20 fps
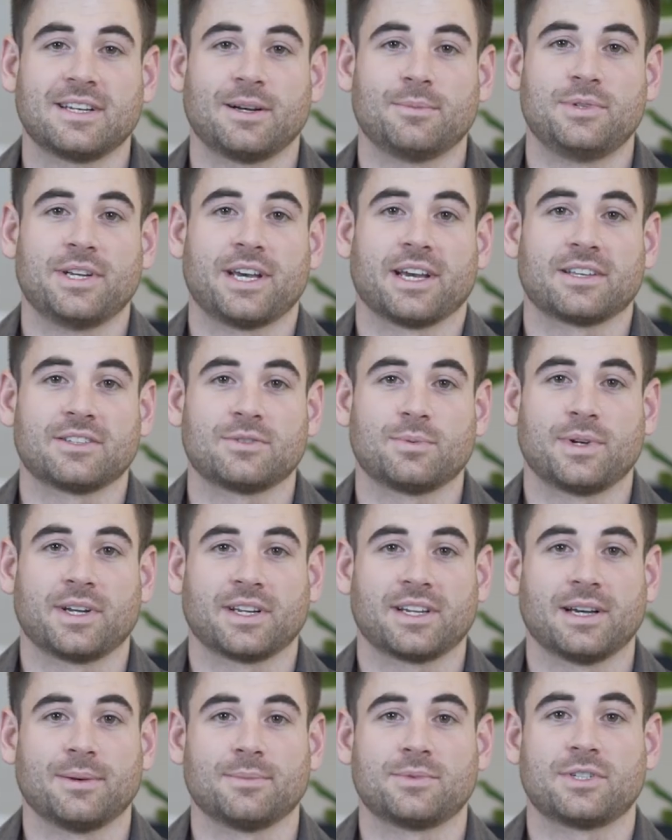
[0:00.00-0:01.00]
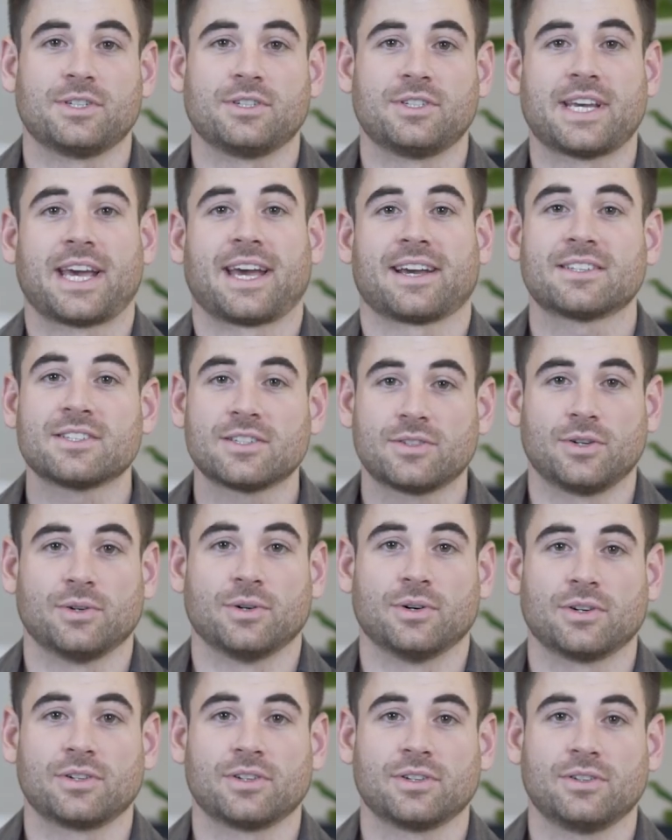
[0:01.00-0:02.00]
subjects when it comes to tax
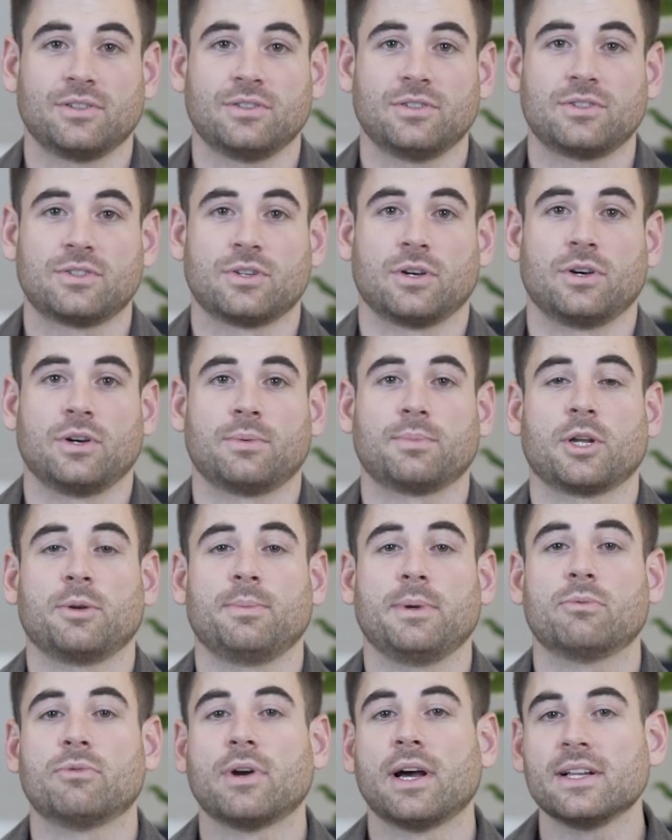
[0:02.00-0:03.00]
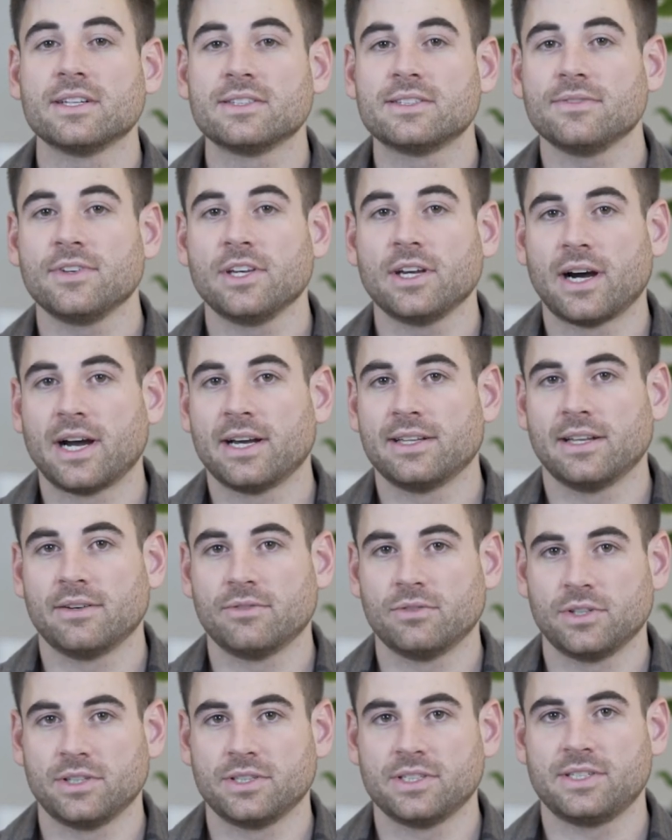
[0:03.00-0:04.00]
talk, so I'm going to be relatively high
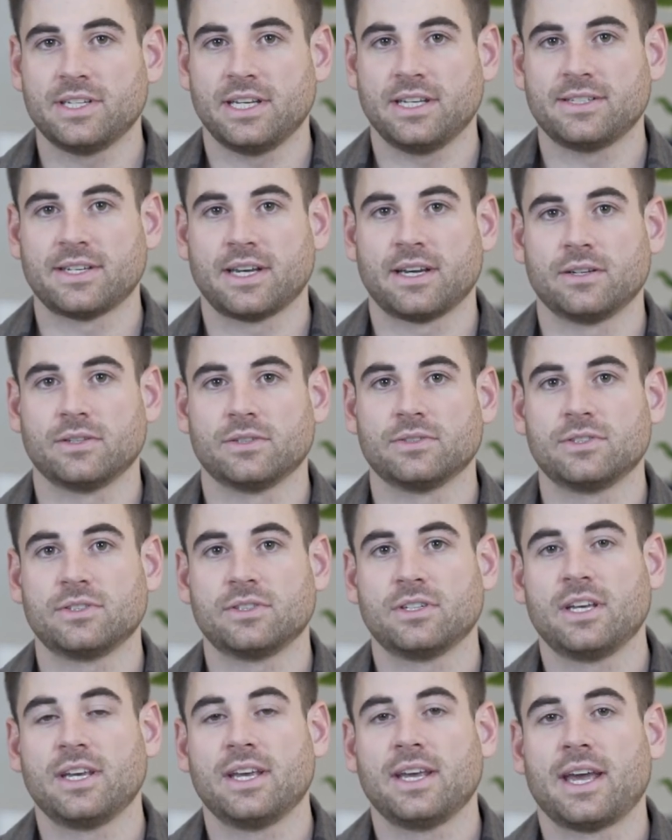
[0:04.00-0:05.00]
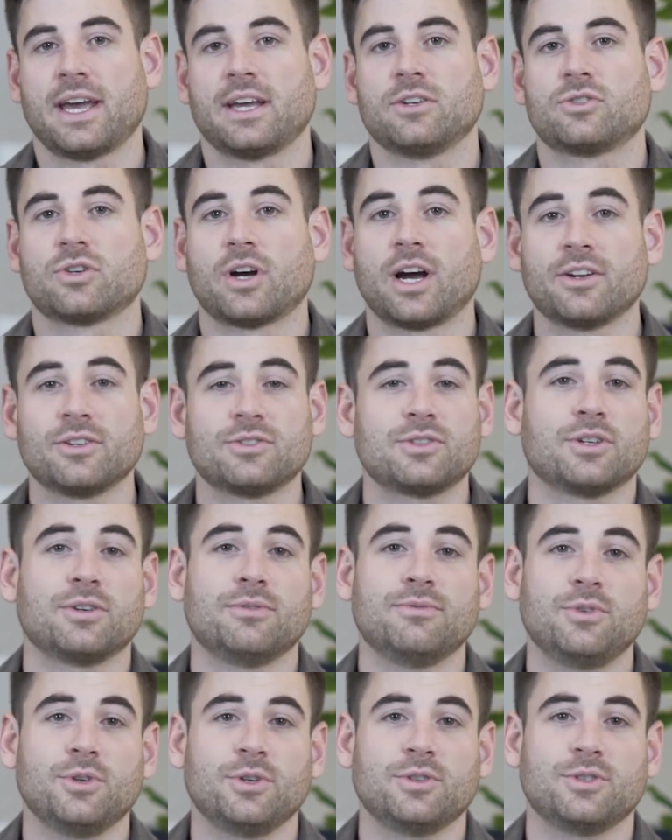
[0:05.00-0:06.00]
level in the details and try not to
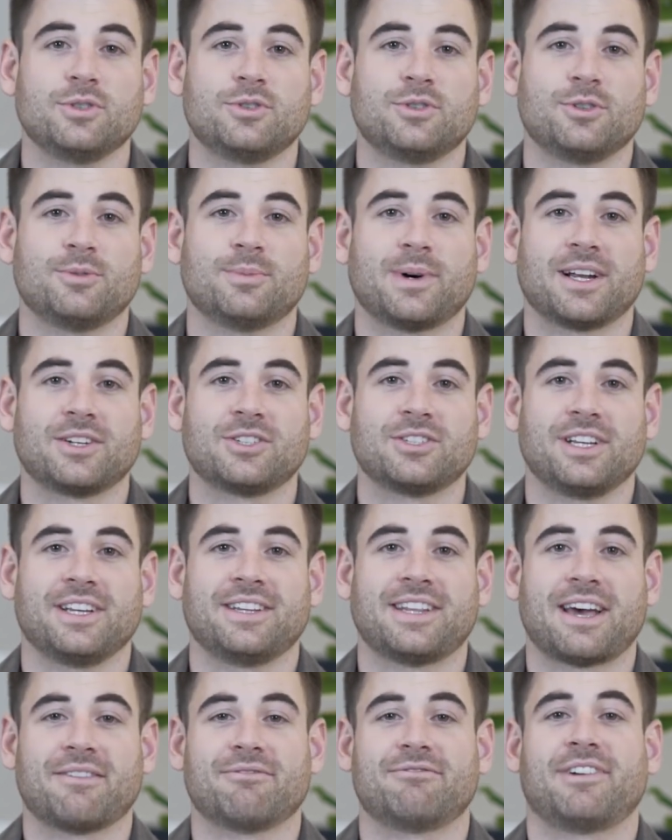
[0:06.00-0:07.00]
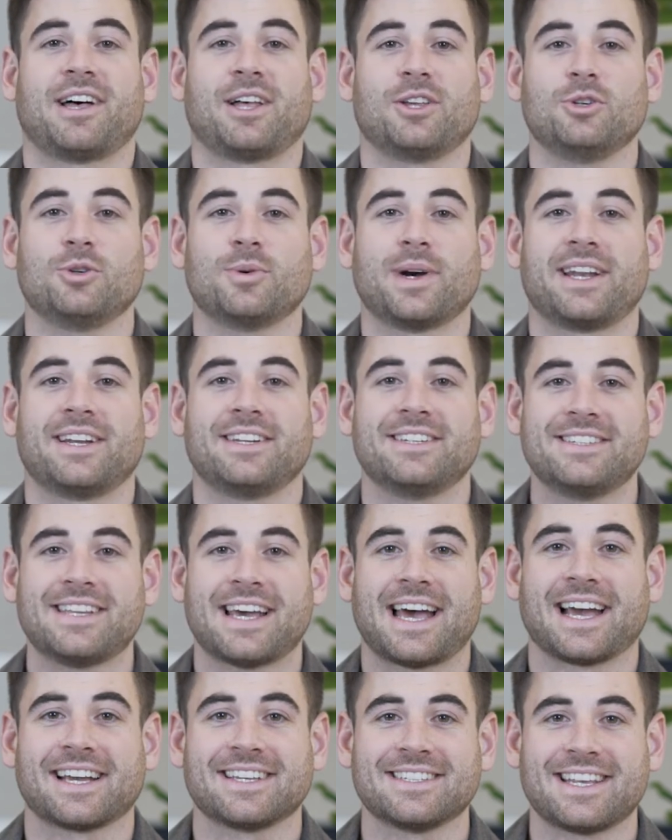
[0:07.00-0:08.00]
confuse you too much in that value-added
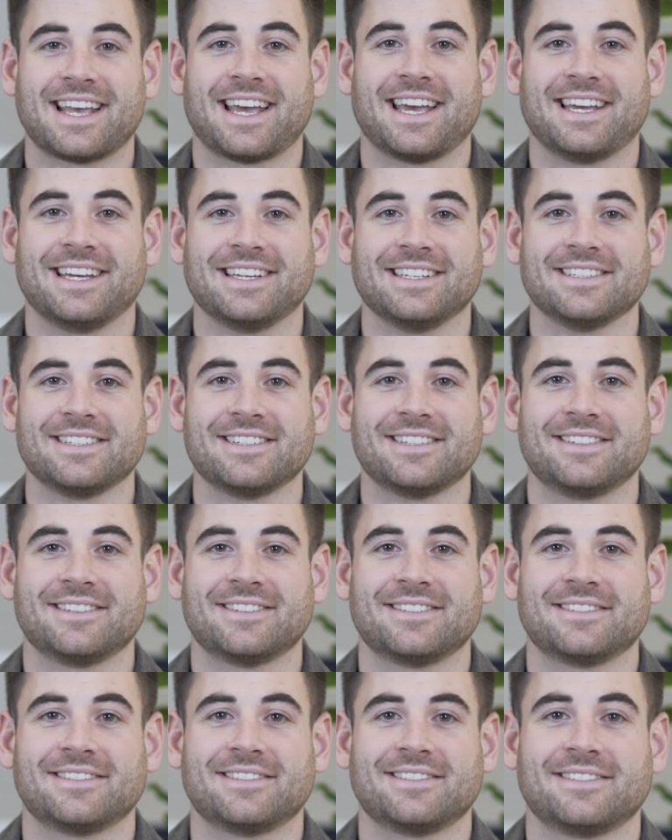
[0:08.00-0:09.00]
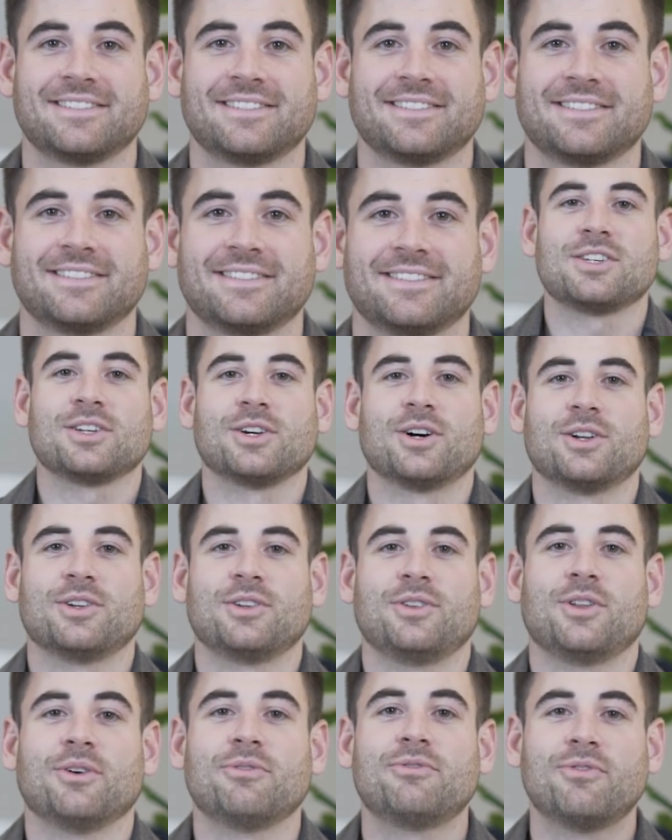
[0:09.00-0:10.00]
tax haze. We're going to be touching
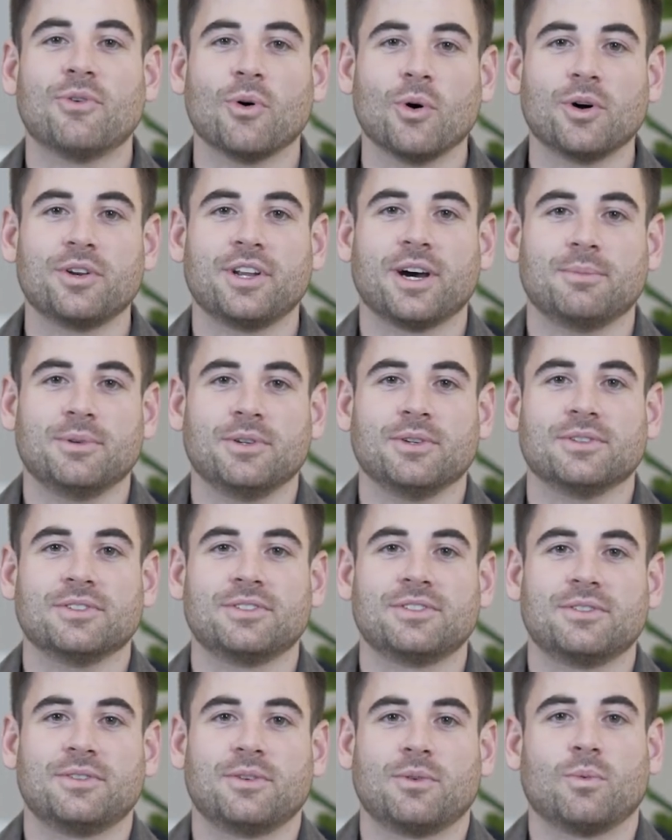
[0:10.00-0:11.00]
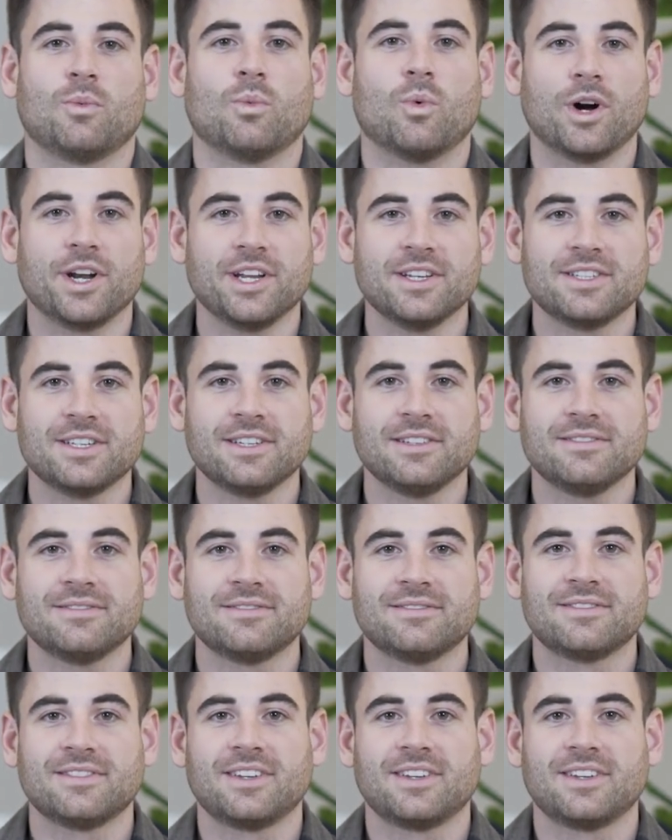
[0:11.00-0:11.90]
on the 4 W's. What is it?